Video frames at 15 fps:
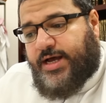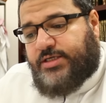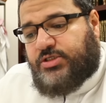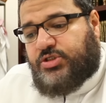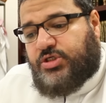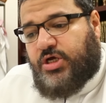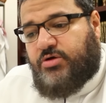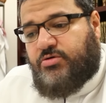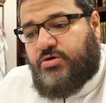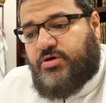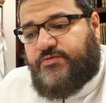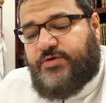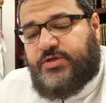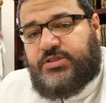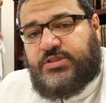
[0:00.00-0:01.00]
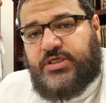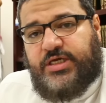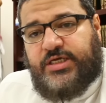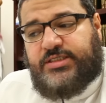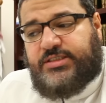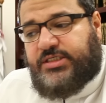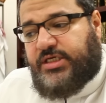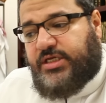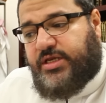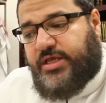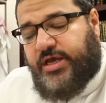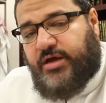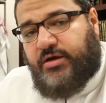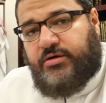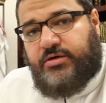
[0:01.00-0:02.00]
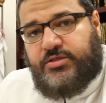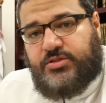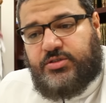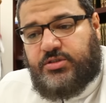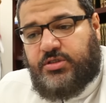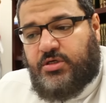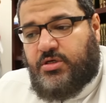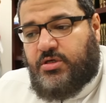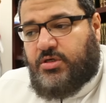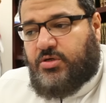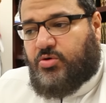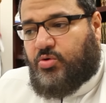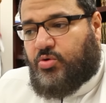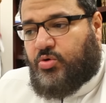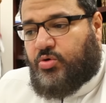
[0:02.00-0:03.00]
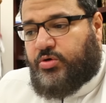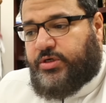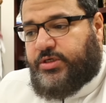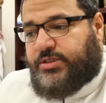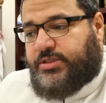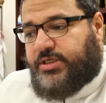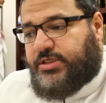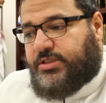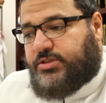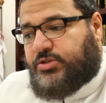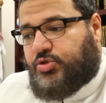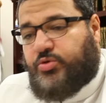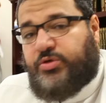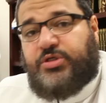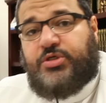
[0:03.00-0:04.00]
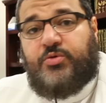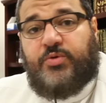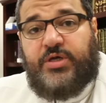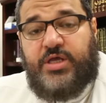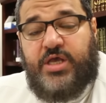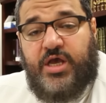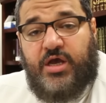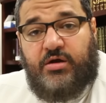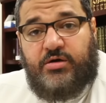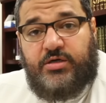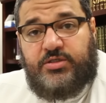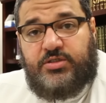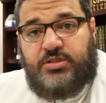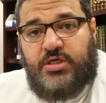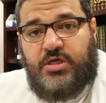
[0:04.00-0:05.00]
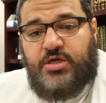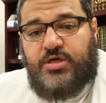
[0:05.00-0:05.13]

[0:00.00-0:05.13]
So if it's 18 carats or it is 21 carats,